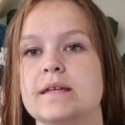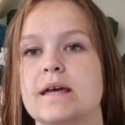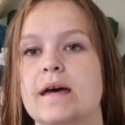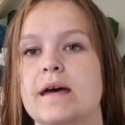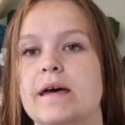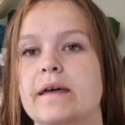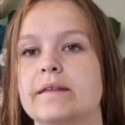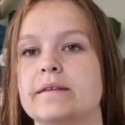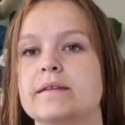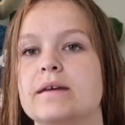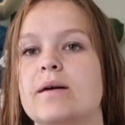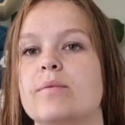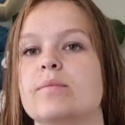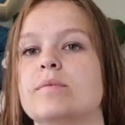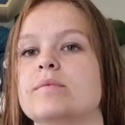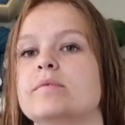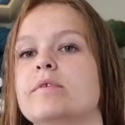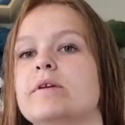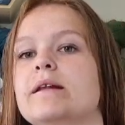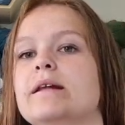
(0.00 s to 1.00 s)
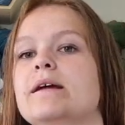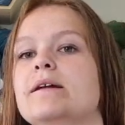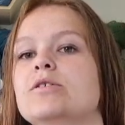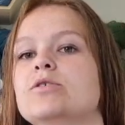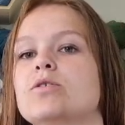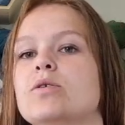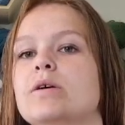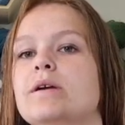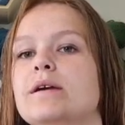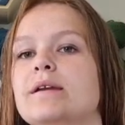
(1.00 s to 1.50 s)
and I'm really
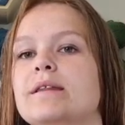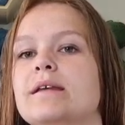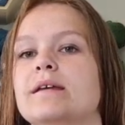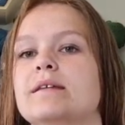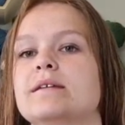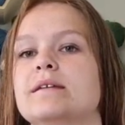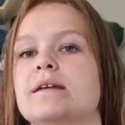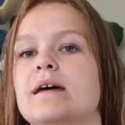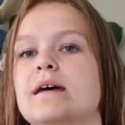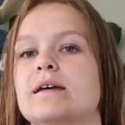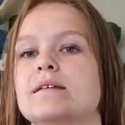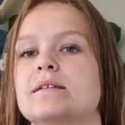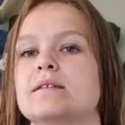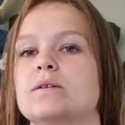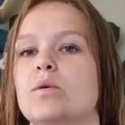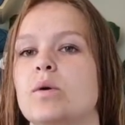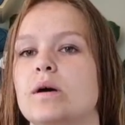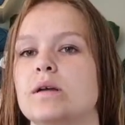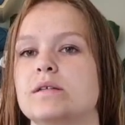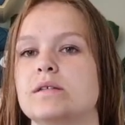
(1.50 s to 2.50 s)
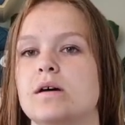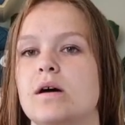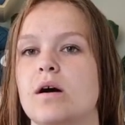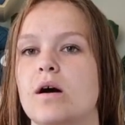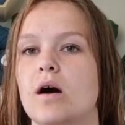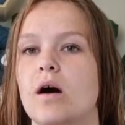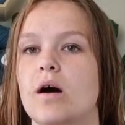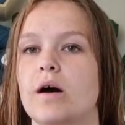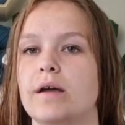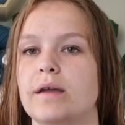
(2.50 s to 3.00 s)
enjoying that it has quite a
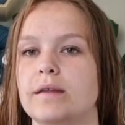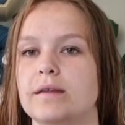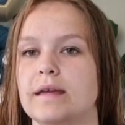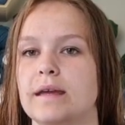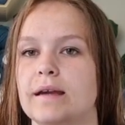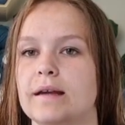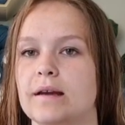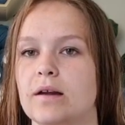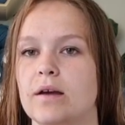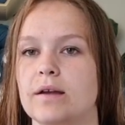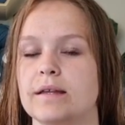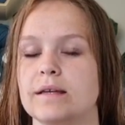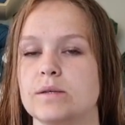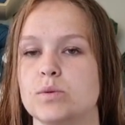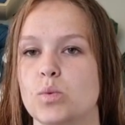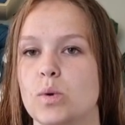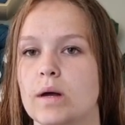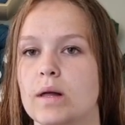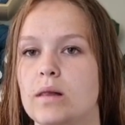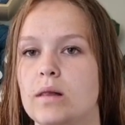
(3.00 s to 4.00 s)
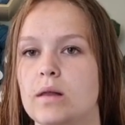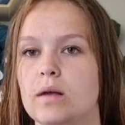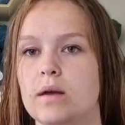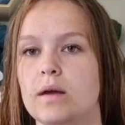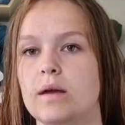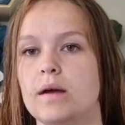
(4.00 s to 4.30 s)
high neckline as well